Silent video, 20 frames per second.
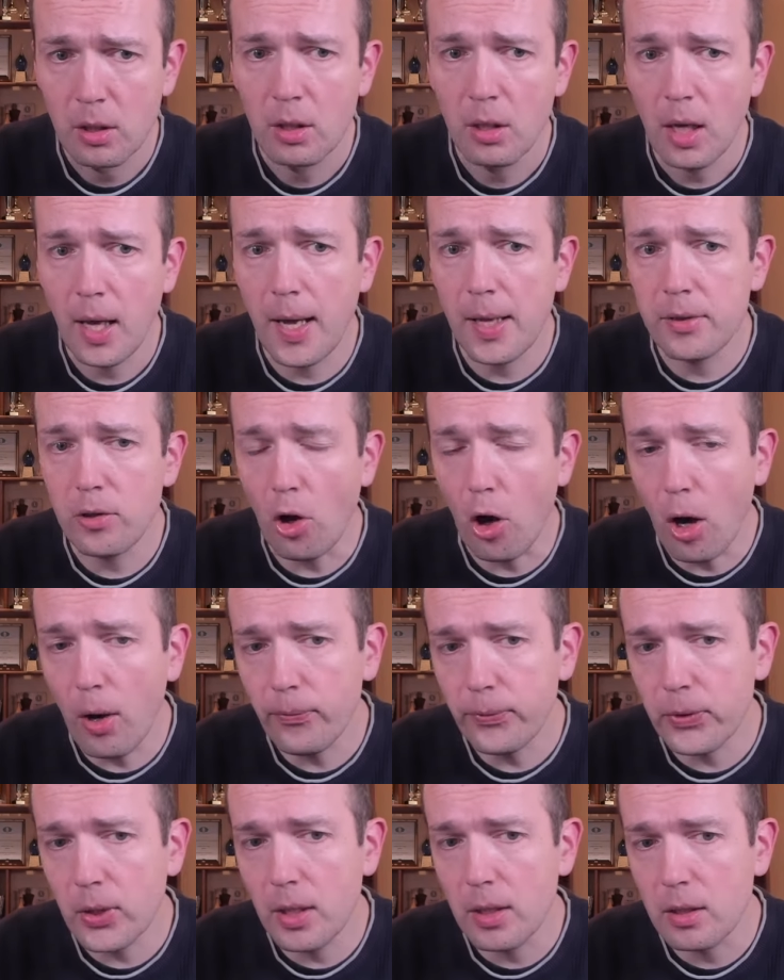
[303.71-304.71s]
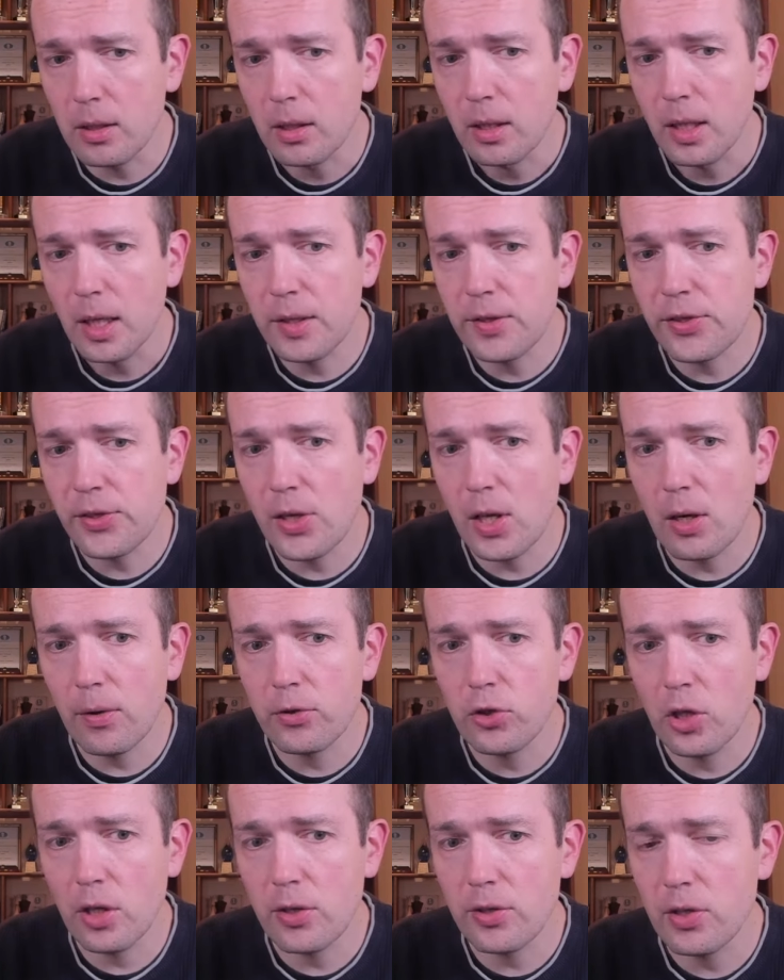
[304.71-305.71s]
And often, instead of
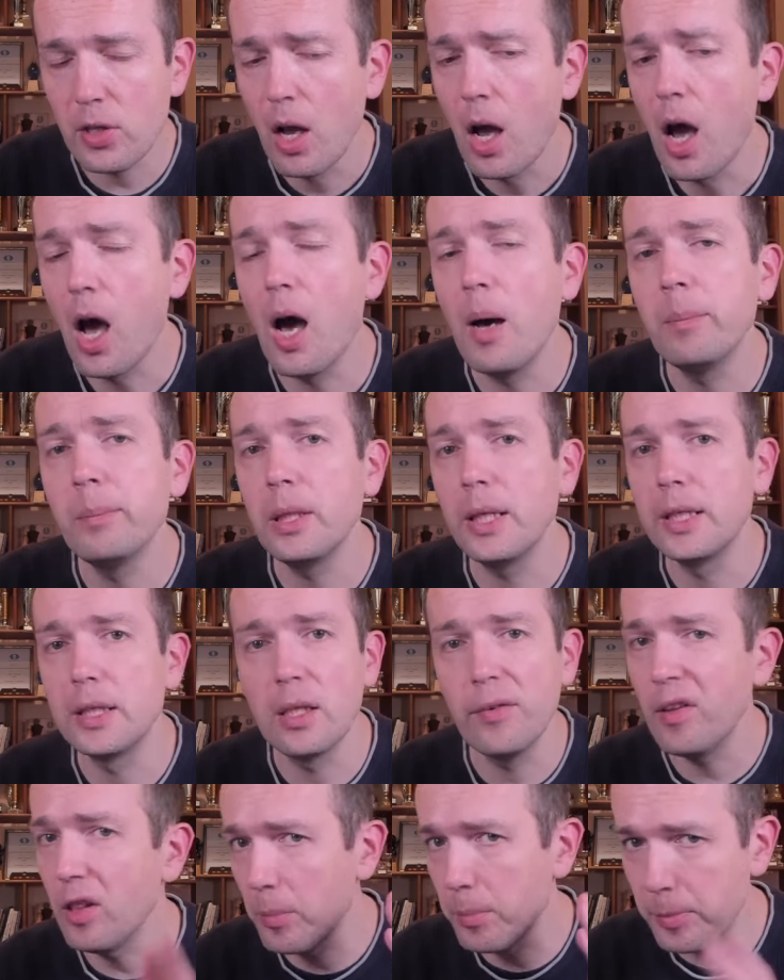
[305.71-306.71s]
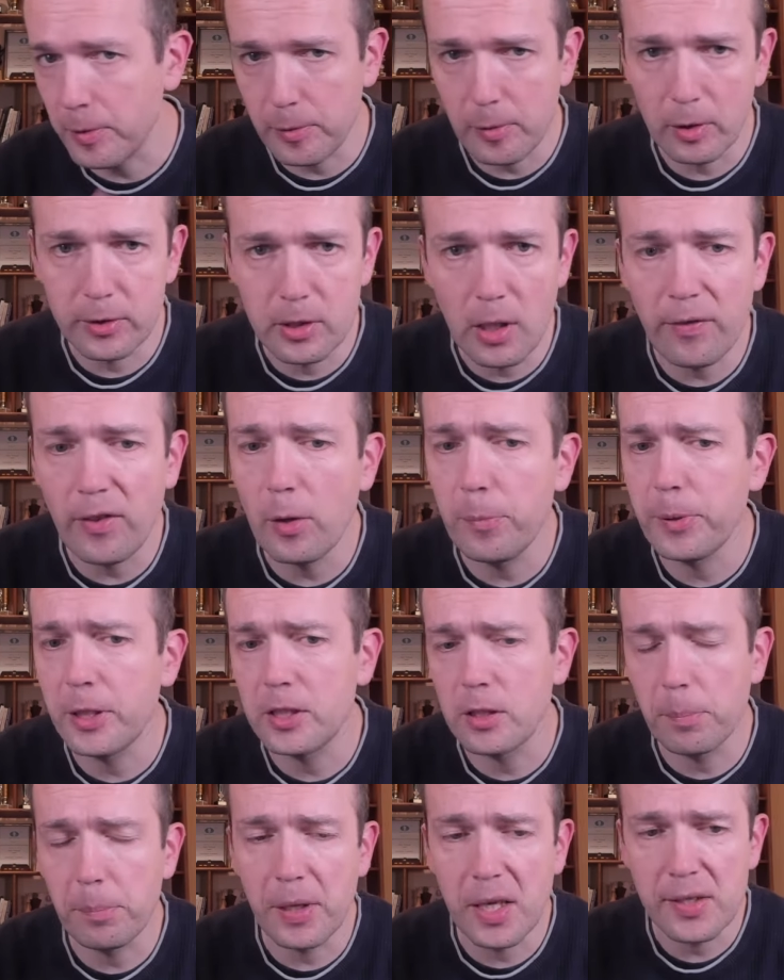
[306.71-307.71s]
just humbly developing
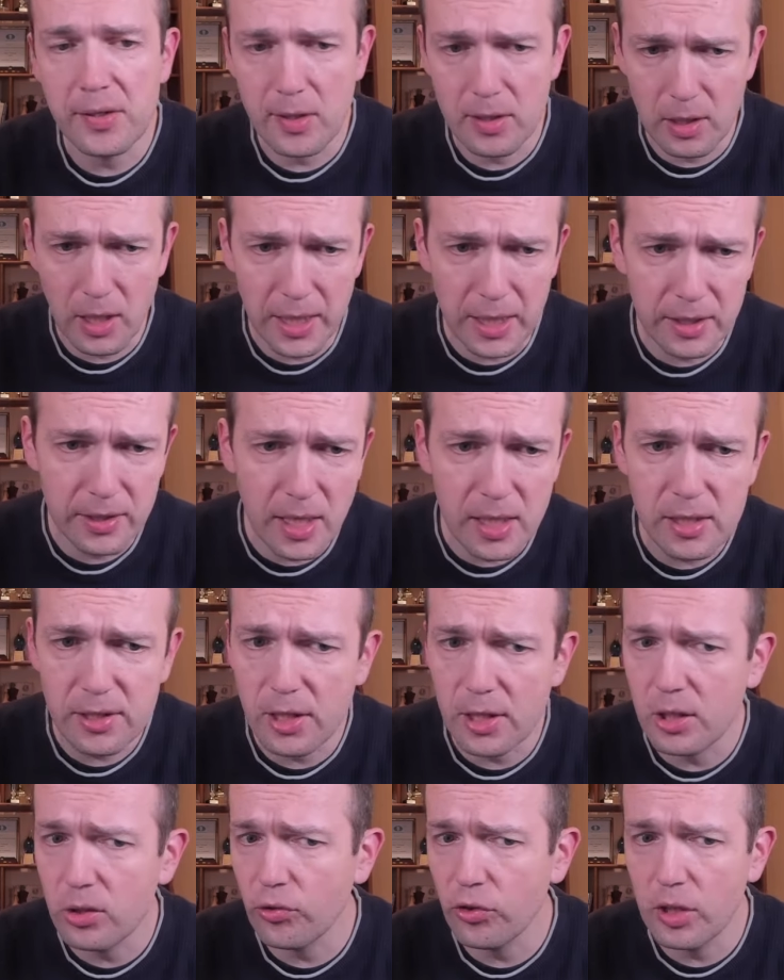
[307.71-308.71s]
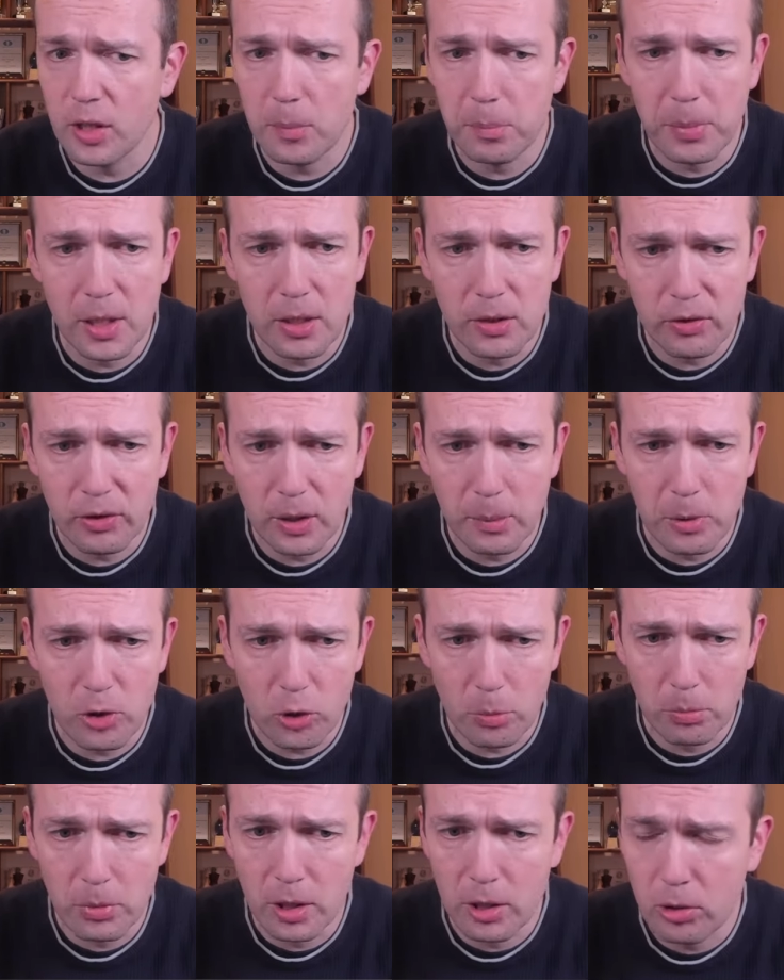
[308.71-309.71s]
the pieces like knight c3, b3,
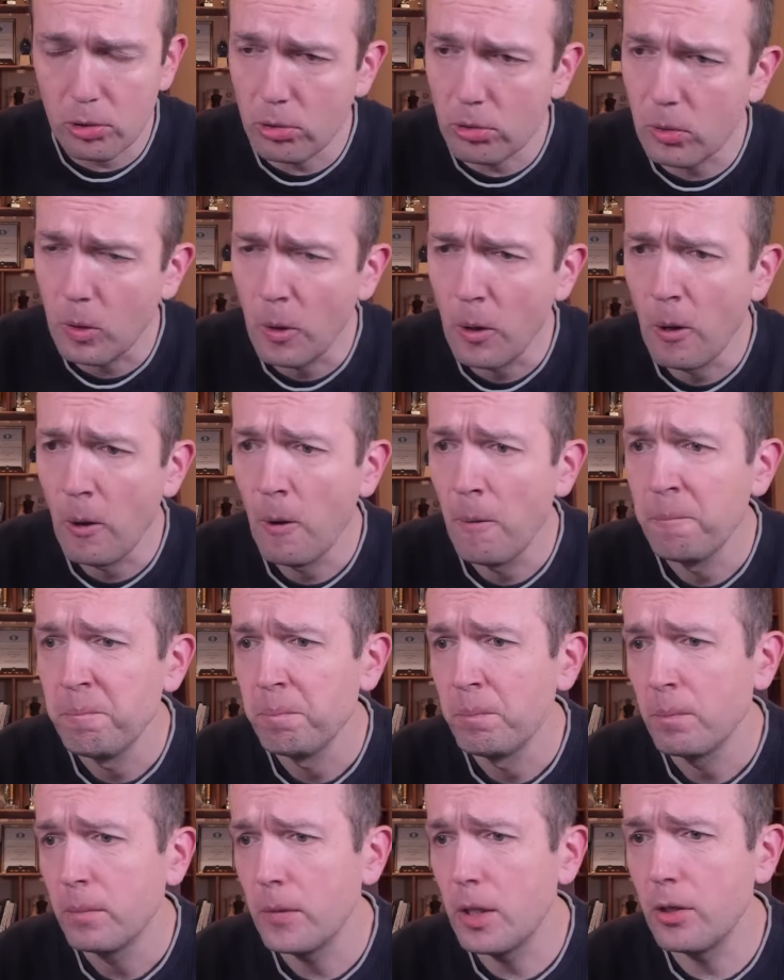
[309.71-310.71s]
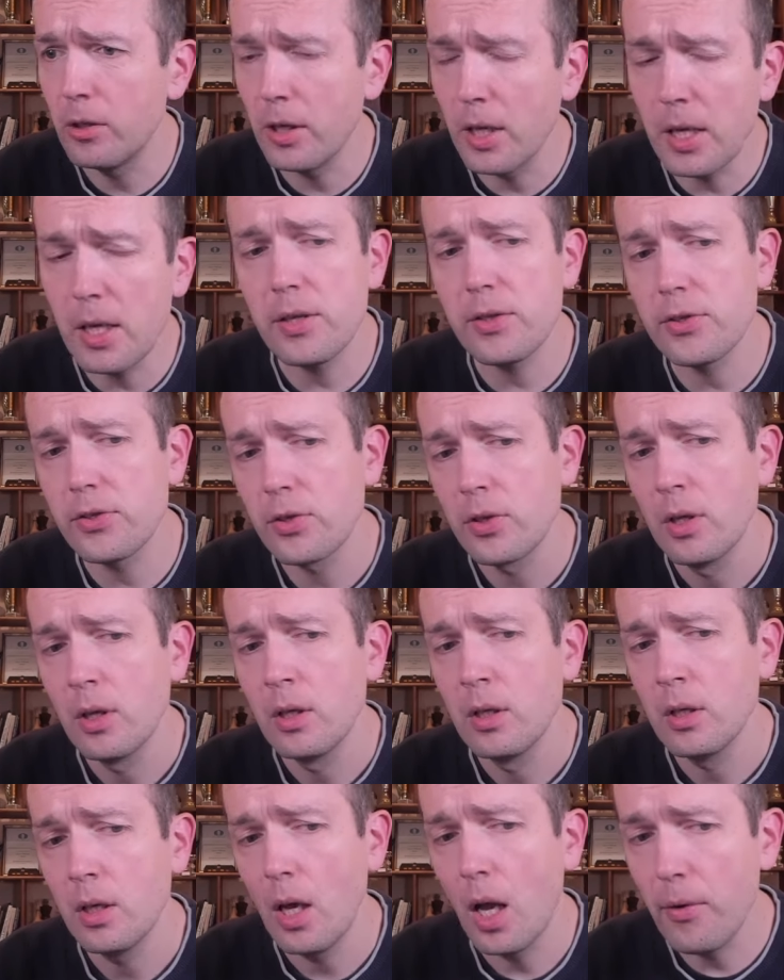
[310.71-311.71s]
bishop b2, there is
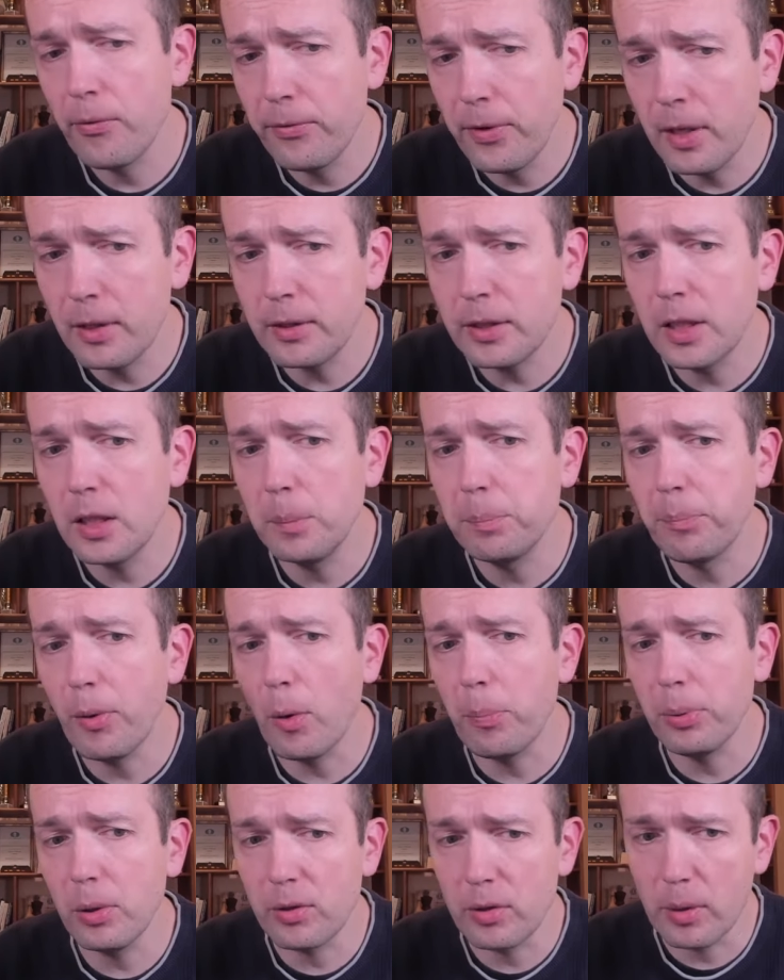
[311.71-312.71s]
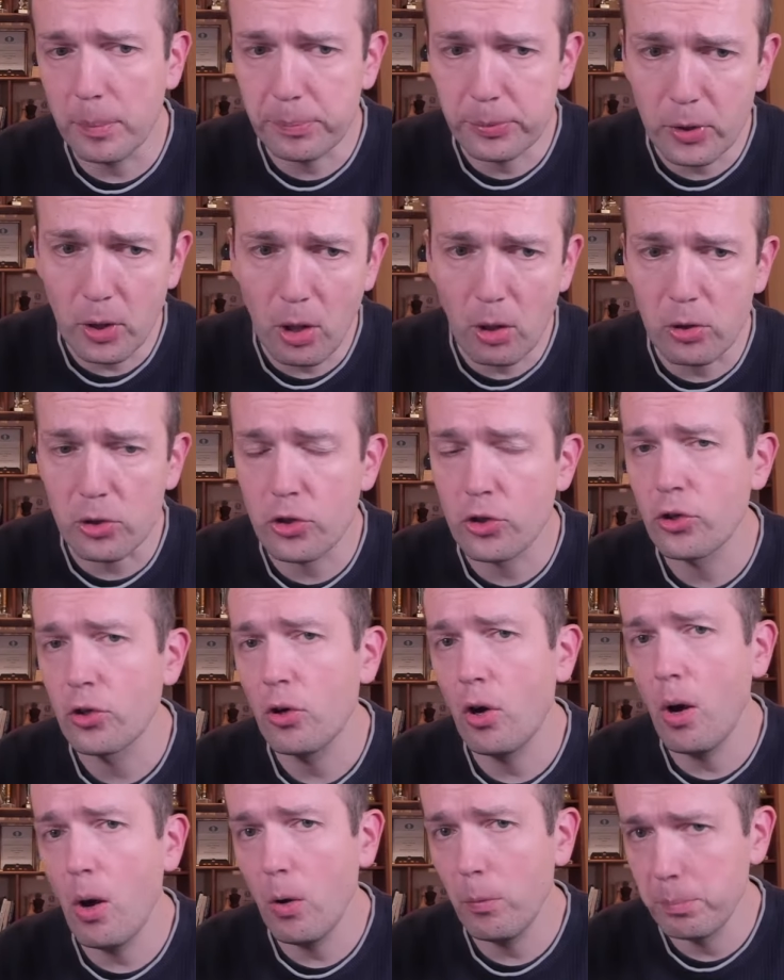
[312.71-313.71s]
a very popular approach
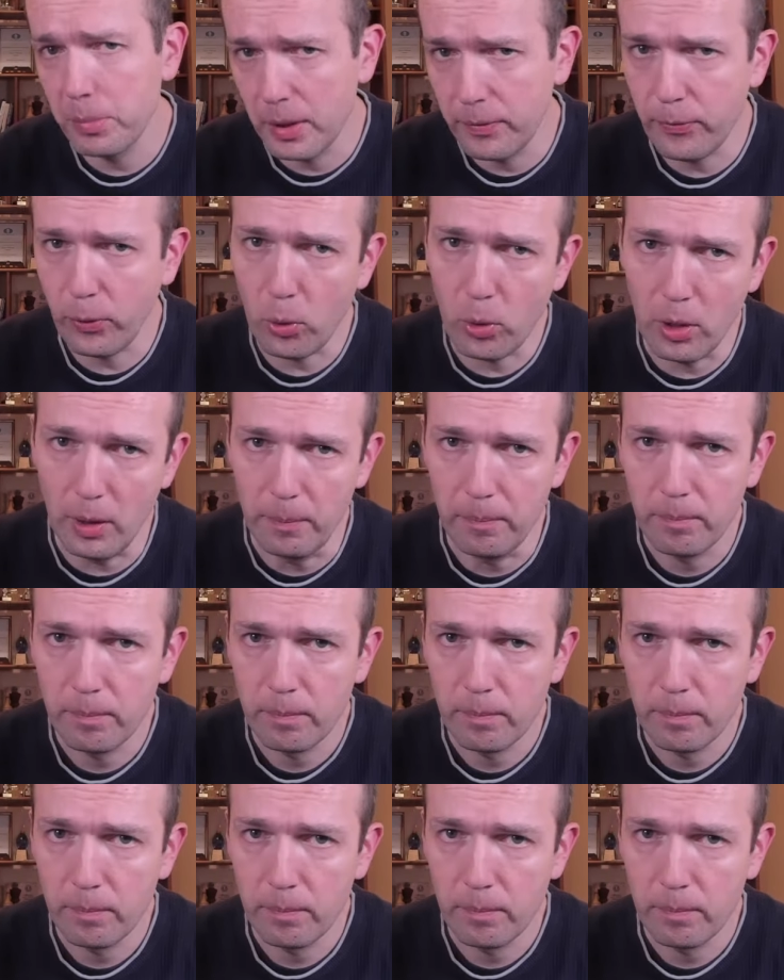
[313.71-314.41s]
of before.